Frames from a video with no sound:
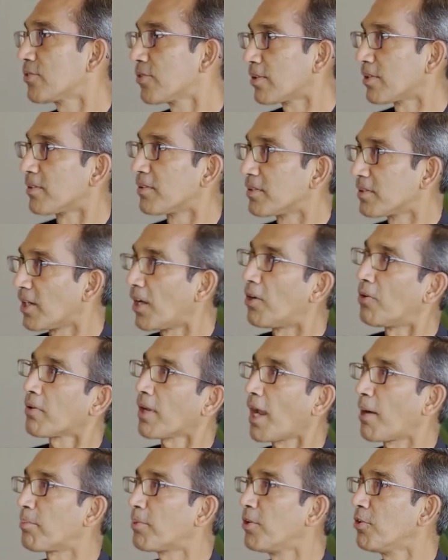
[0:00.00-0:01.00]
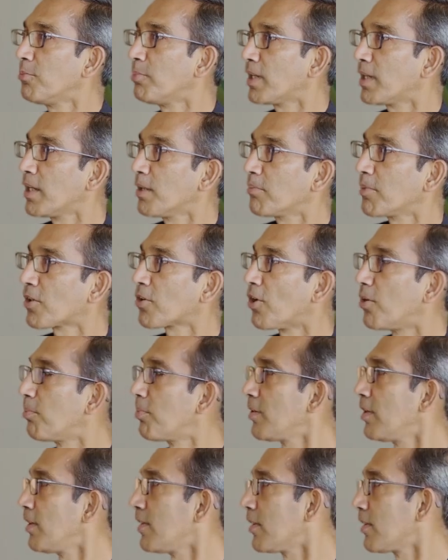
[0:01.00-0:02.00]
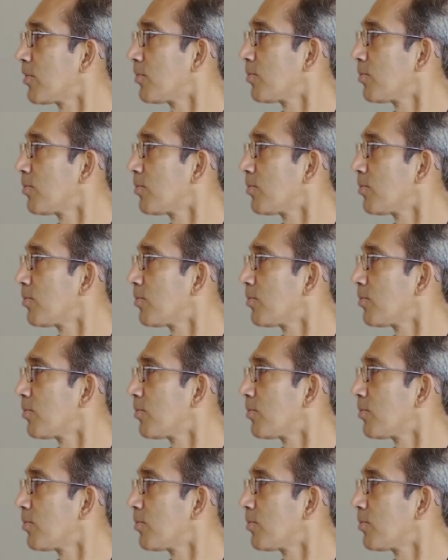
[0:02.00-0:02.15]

So now Captive became a competitor